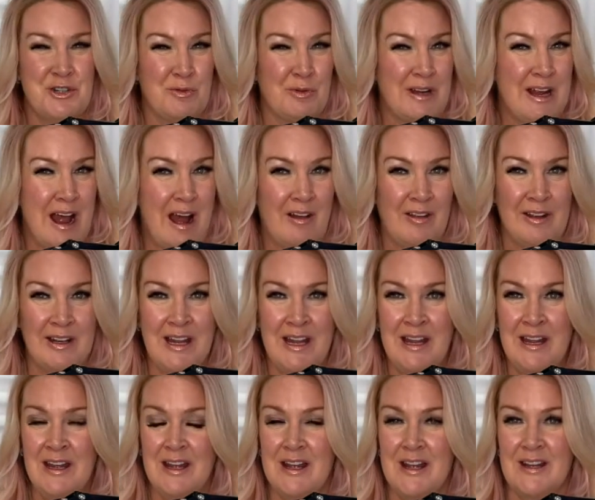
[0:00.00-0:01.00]

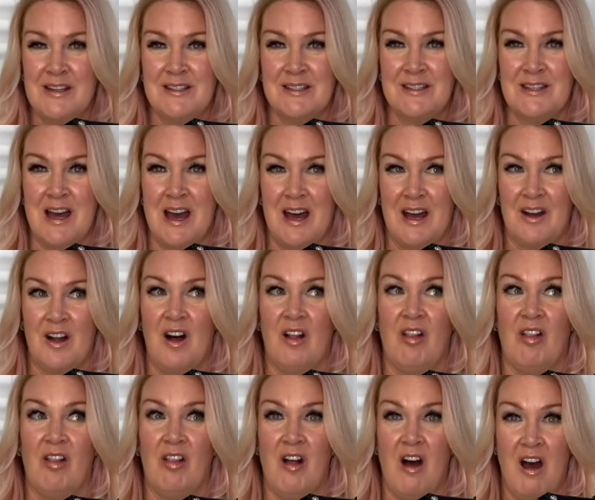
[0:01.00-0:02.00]
reality is that a
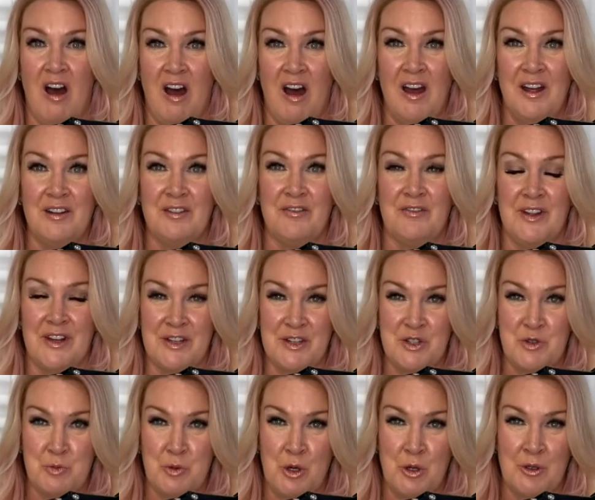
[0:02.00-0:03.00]
lot of
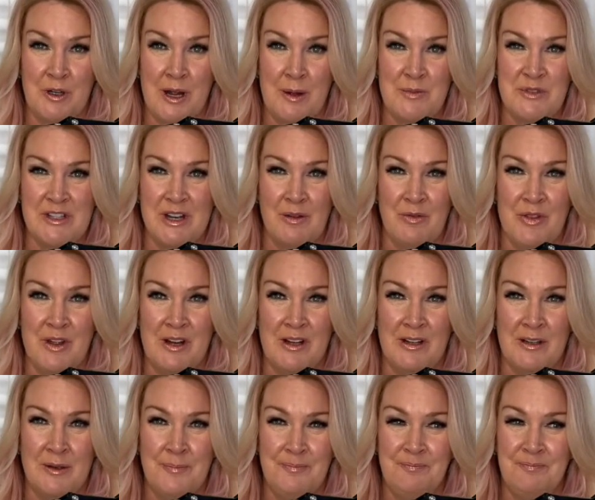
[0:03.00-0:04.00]
fitness programs out
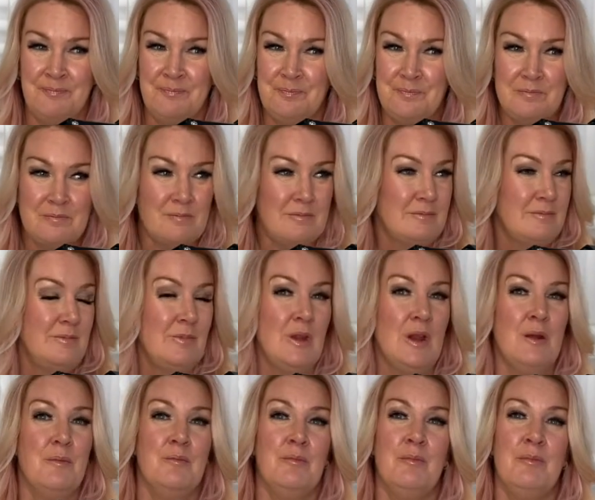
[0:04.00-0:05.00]
there
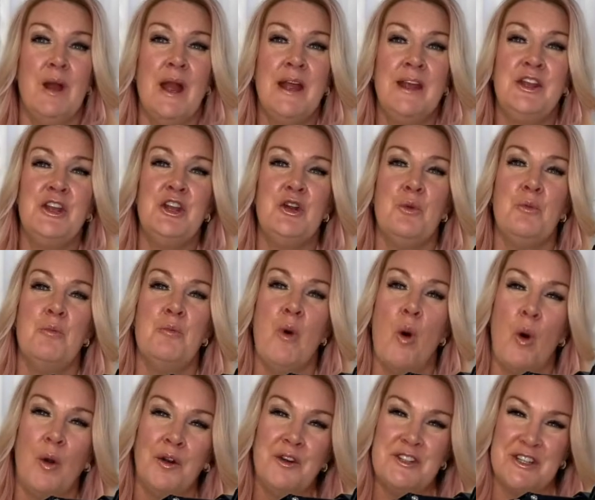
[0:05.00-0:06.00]
make you
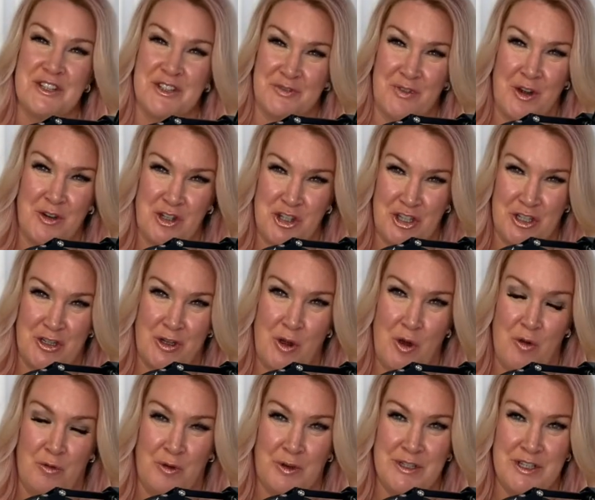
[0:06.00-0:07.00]
more dysfunctional
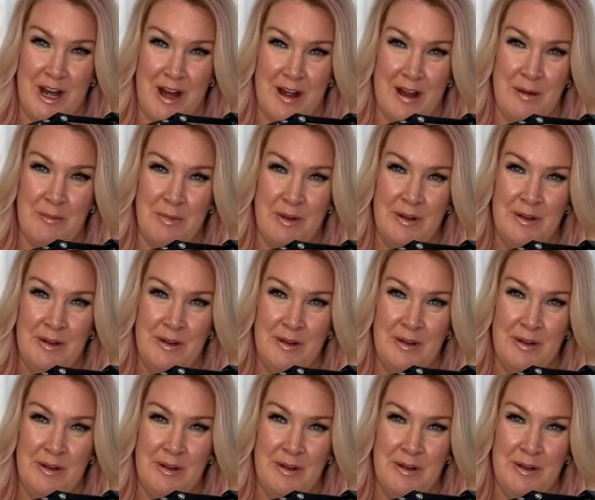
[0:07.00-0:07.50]
over time.